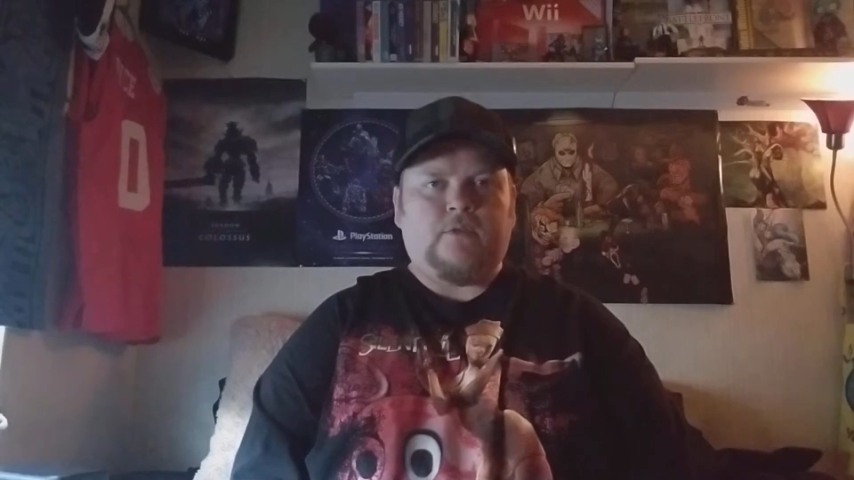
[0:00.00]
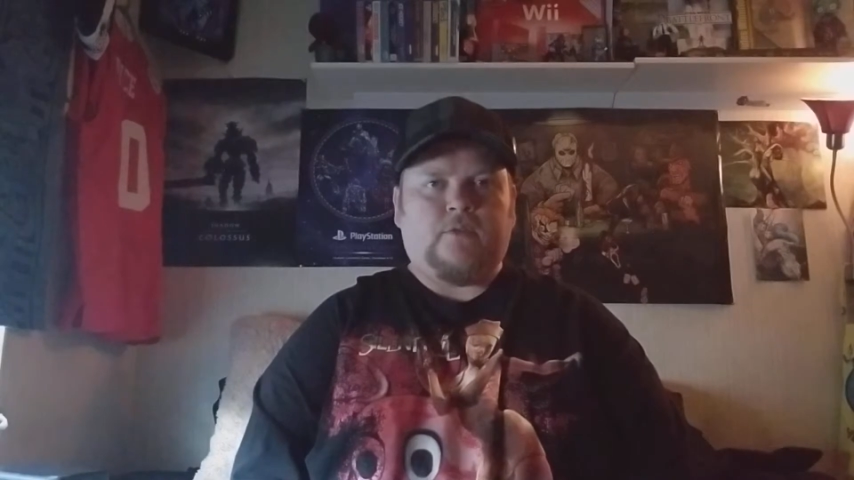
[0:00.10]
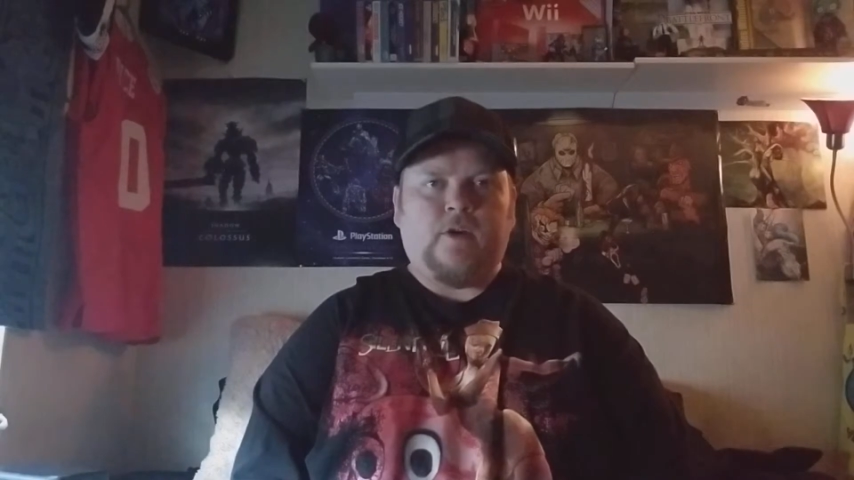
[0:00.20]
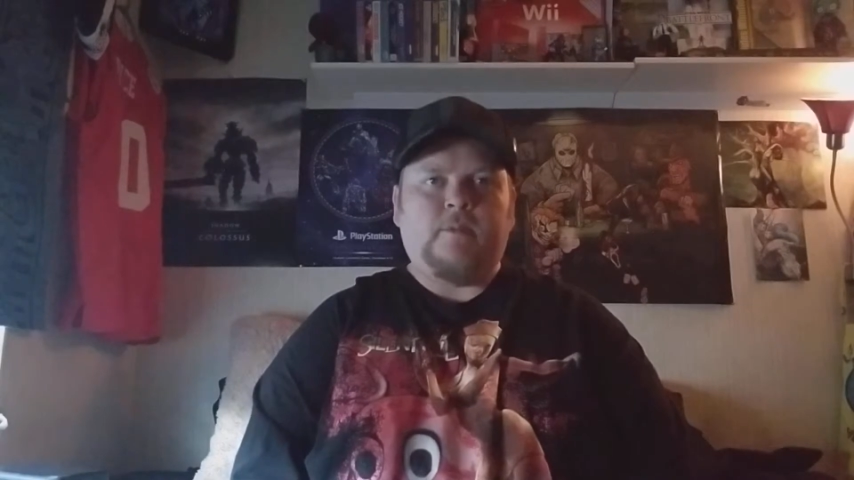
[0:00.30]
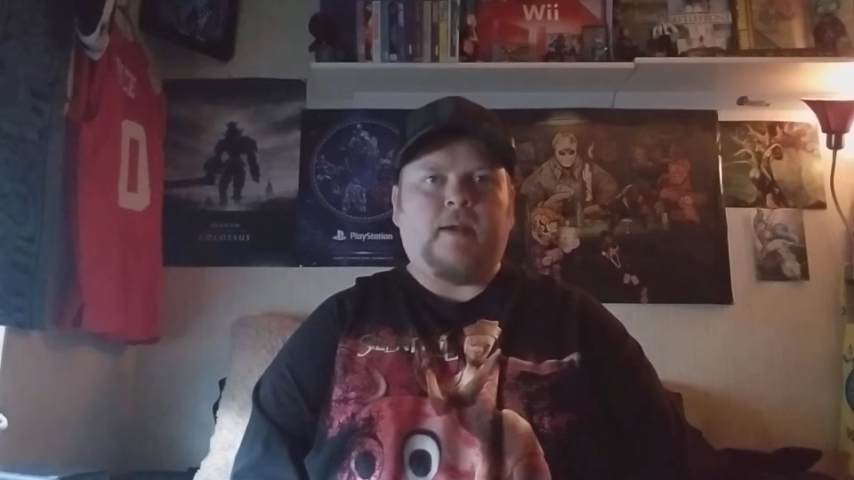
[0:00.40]

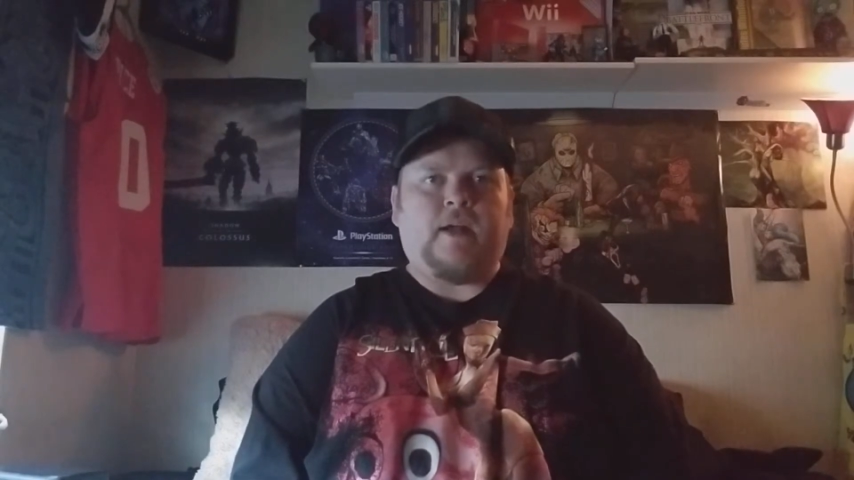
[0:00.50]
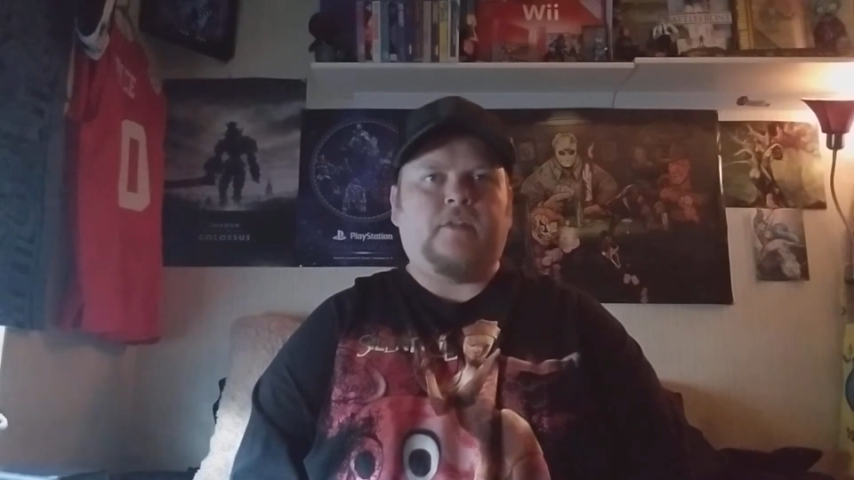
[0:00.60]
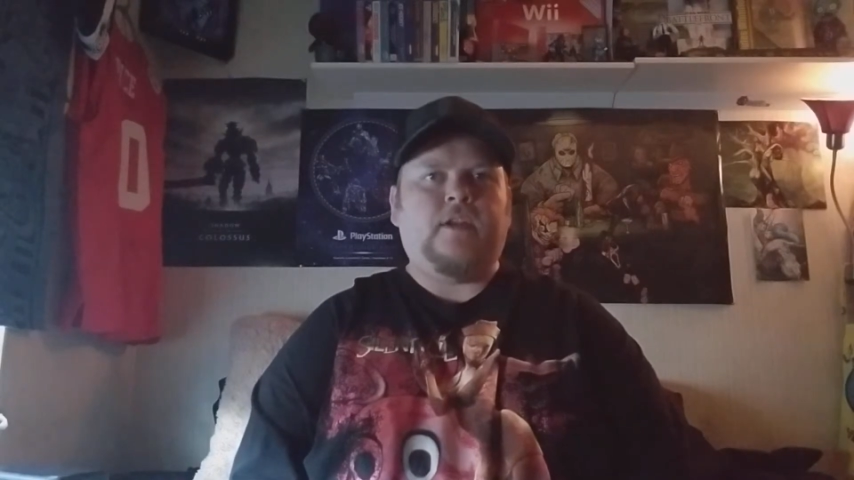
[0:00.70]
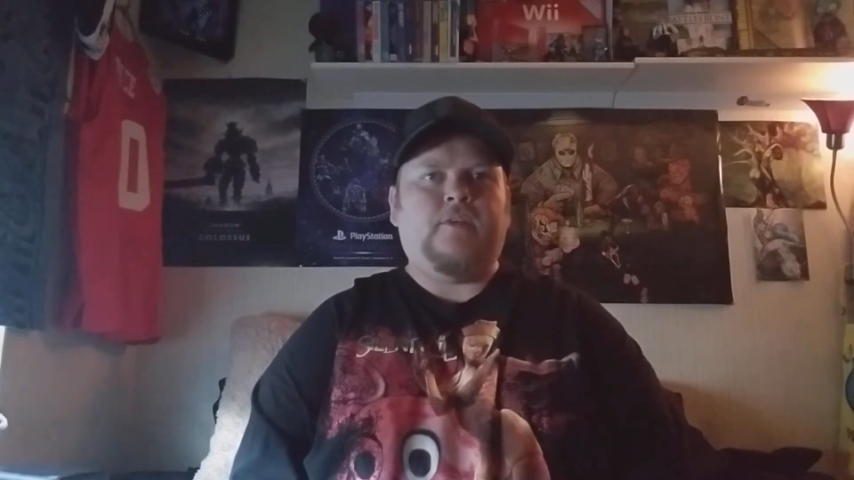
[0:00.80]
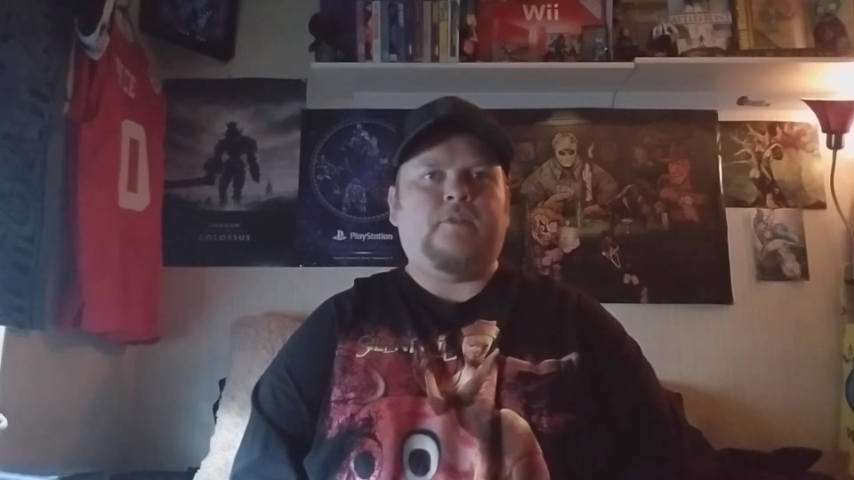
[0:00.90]
free back in
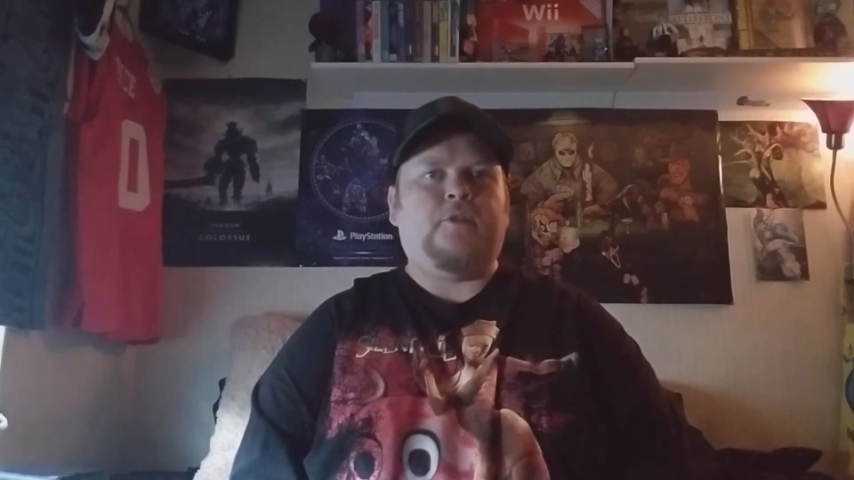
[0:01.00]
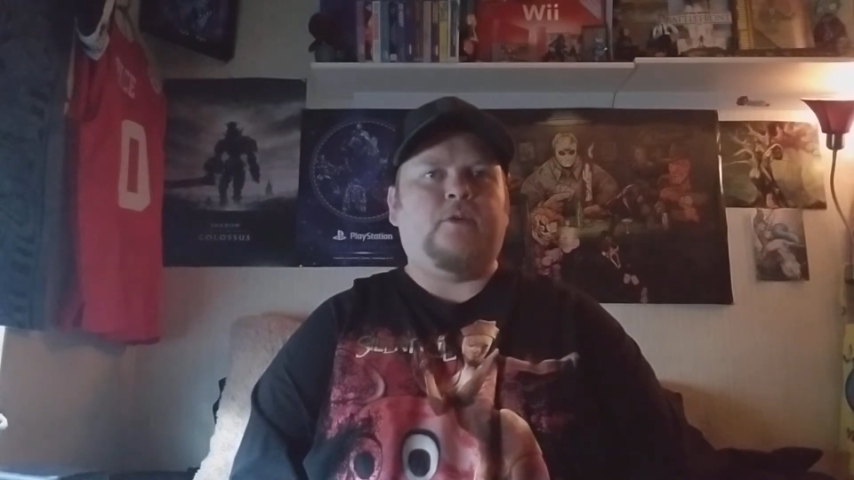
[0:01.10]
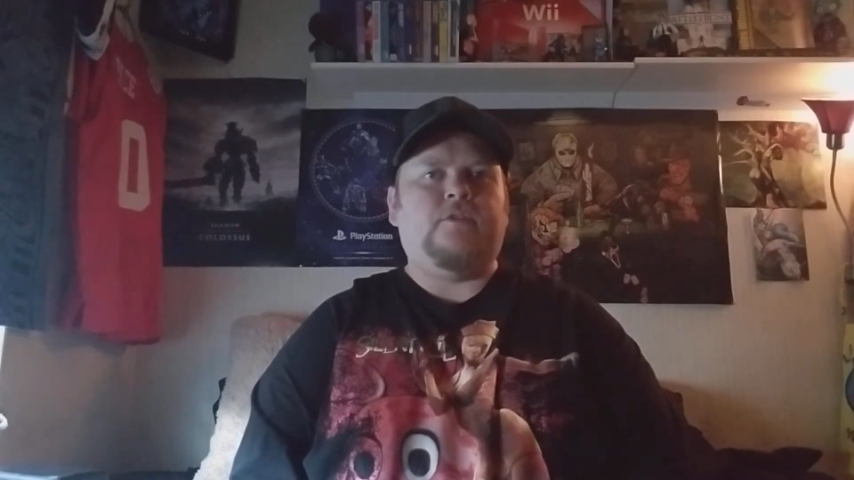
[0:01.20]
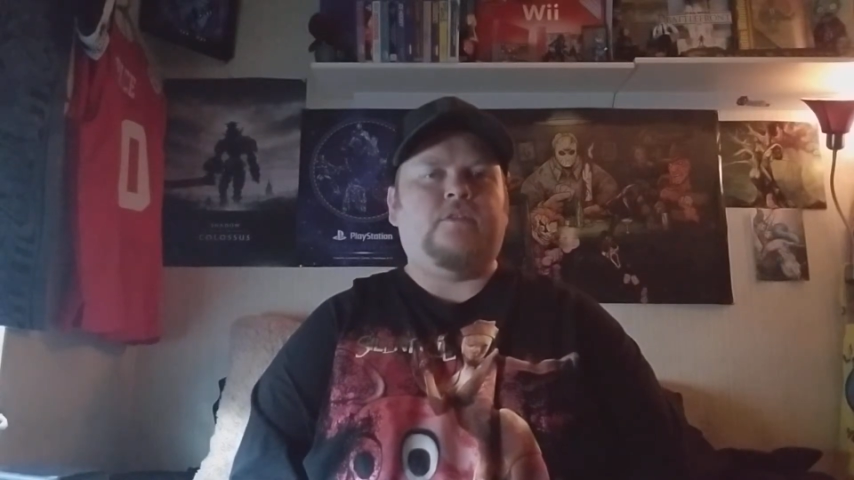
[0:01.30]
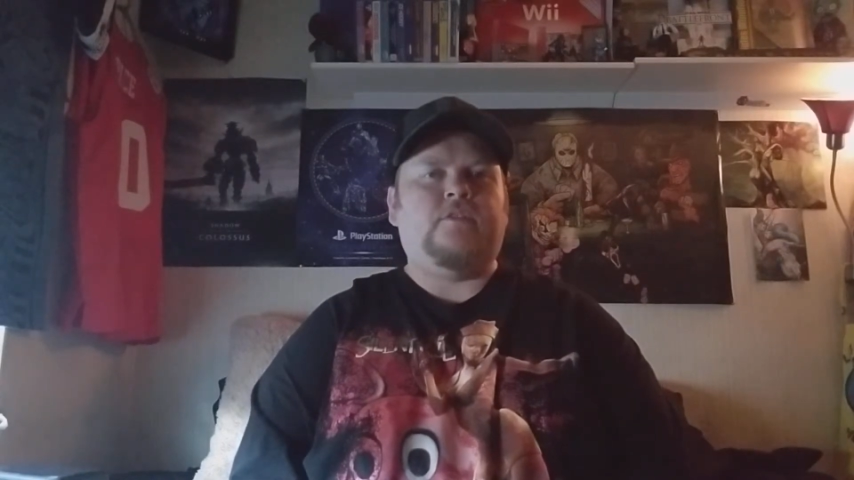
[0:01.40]
the day for
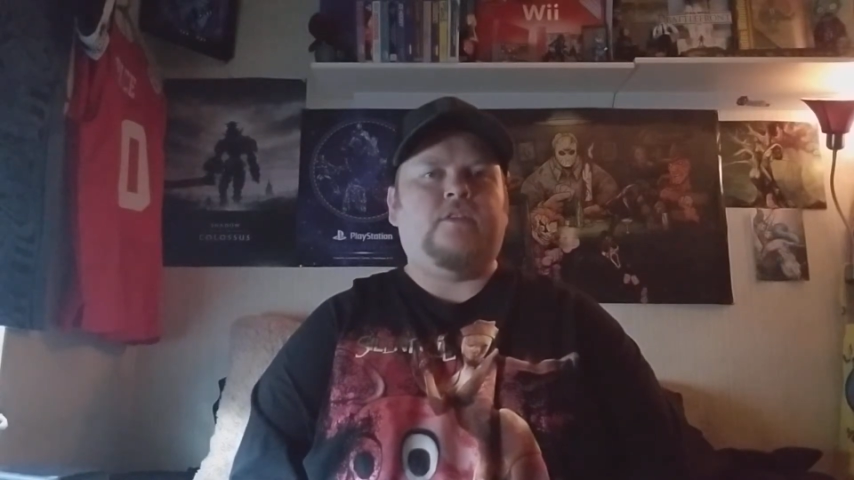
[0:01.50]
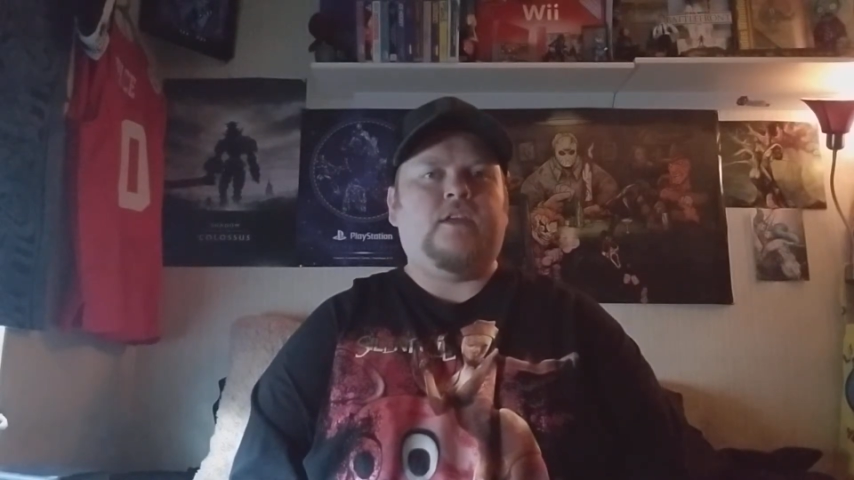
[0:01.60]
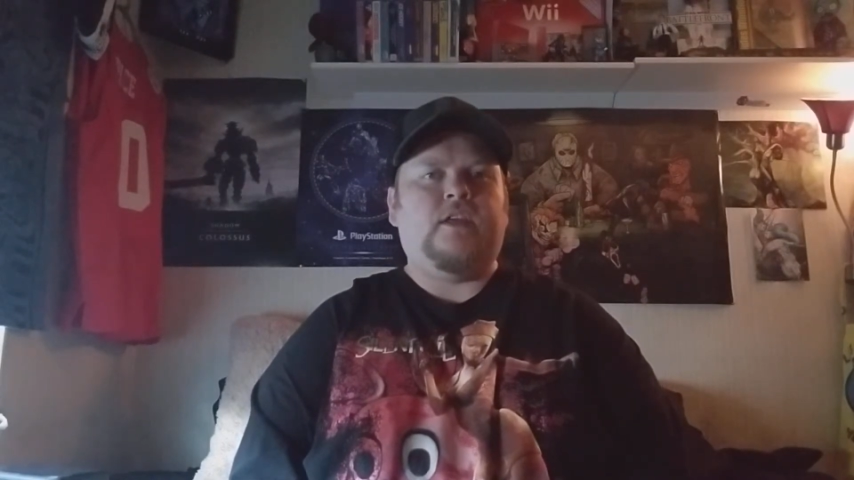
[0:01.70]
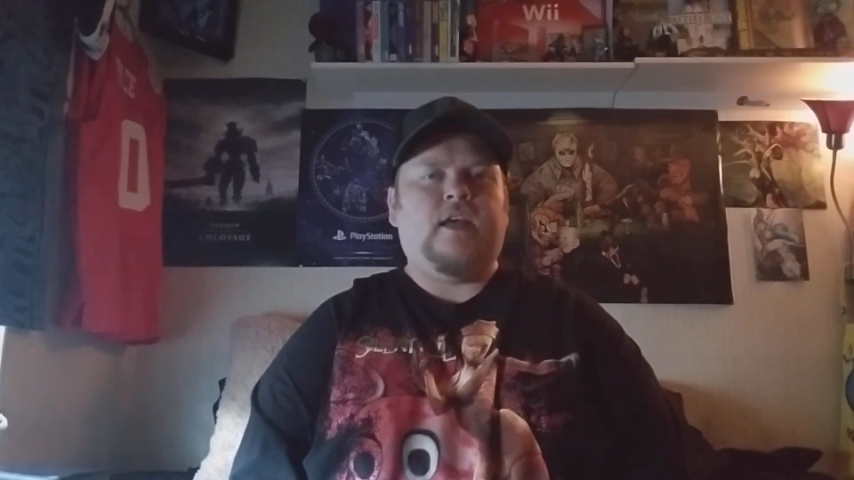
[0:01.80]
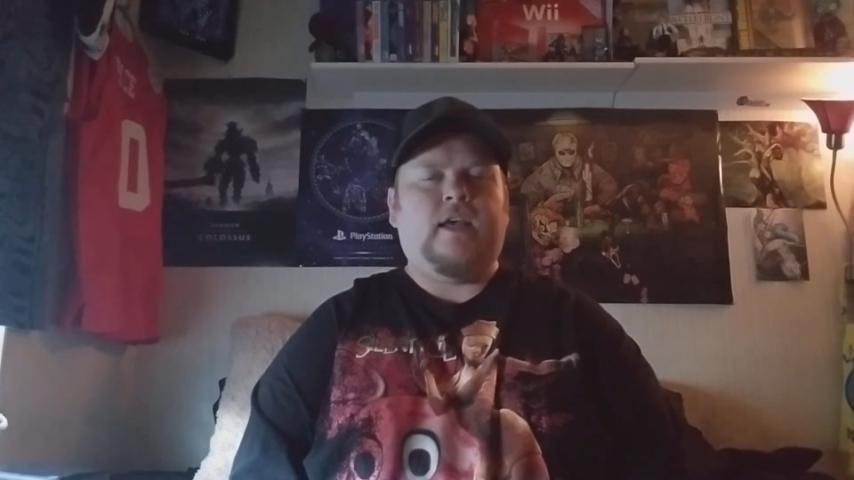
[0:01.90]
360,